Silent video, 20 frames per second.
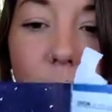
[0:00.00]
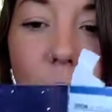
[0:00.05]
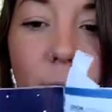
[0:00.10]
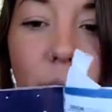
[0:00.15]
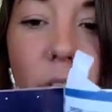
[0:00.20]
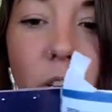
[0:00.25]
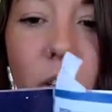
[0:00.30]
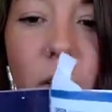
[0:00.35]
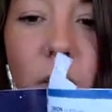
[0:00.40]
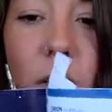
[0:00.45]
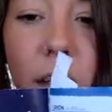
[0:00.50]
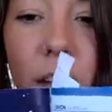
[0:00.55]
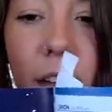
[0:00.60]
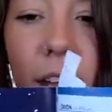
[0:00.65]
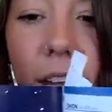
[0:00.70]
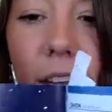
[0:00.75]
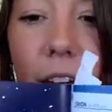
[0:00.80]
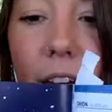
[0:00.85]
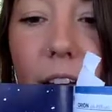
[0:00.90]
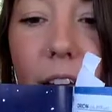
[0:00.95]
you
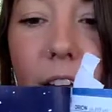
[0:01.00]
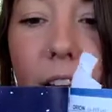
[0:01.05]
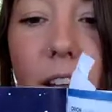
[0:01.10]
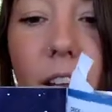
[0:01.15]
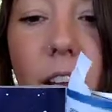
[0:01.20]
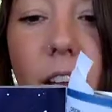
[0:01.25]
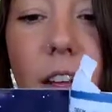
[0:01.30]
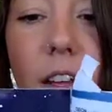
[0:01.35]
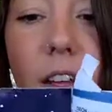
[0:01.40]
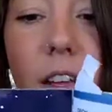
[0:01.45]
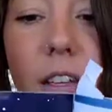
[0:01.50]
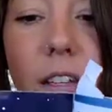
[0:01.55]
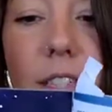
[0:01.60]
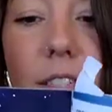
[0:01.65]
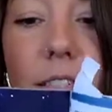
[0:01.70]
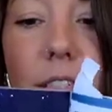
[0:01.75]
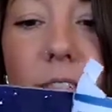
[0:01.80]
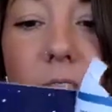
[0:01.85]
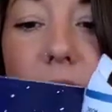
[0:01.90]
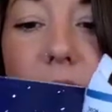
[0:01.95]
can
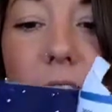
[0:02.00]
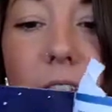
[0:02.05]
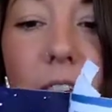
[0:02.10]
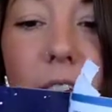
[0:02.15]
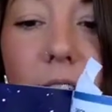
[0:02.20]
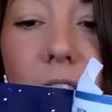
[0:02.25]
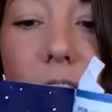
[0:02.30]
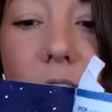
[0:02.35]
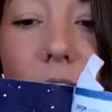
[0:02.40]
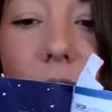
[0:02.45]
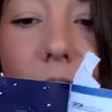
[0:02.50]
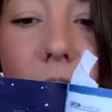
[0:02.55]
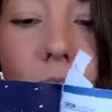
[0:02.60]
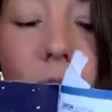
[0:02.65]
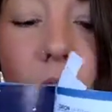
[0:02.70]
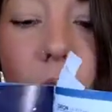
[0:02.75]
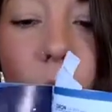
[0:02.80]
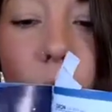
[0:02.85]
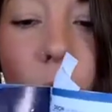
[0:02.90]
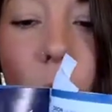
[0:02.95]
see
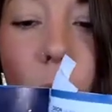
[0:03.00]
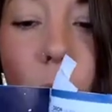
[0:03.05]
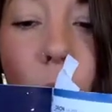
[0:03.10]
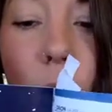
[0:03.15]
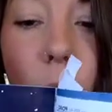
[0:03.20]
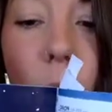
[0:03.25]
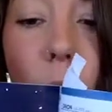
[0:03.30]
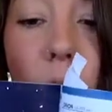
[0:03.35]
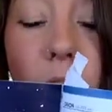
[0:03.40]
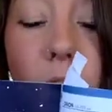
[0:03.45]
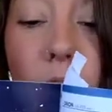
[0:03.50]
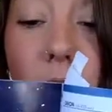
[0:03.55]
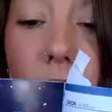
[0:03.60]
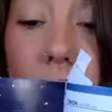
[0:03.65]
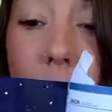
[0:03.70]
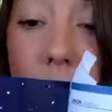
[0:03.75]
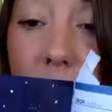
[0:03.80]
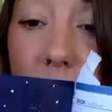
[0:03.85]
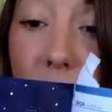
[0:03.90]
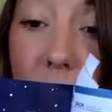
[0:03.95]
what it
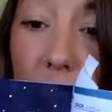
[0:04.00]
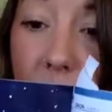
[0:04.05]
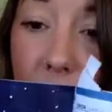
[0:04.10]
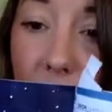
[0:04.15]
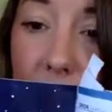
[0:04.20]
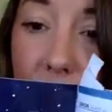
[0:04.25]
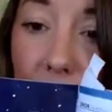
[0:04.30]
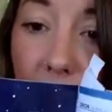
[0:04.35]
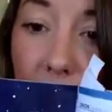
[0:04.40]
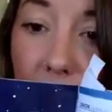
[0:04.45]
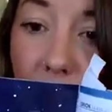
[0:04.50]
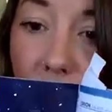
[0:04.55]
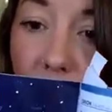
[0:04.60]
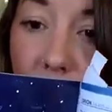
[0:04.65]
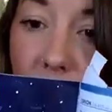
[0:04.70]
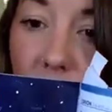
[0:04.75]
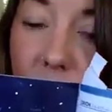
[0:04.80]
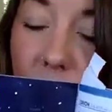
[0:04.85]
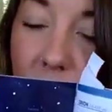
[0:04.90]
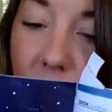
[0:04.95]
looks like in the night sky. You
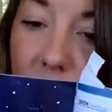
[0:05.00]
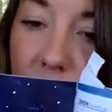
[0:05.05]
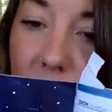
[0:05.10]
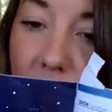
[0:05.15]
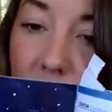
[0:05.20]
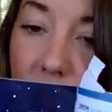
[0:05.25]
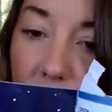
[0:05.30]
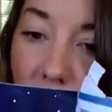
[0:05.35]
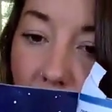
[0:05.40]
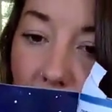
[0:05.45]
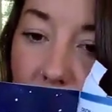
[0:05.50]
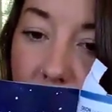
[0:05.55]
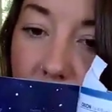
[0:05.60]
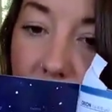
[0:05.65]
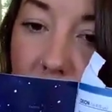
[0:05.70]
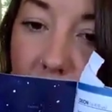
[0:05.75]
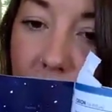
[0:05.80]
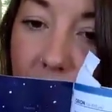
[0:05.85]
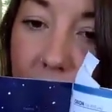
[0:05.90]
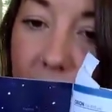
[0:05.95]
can find the
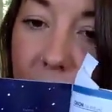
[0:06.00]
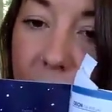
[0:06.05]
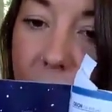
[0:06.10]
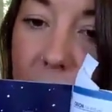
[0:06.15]
stars and then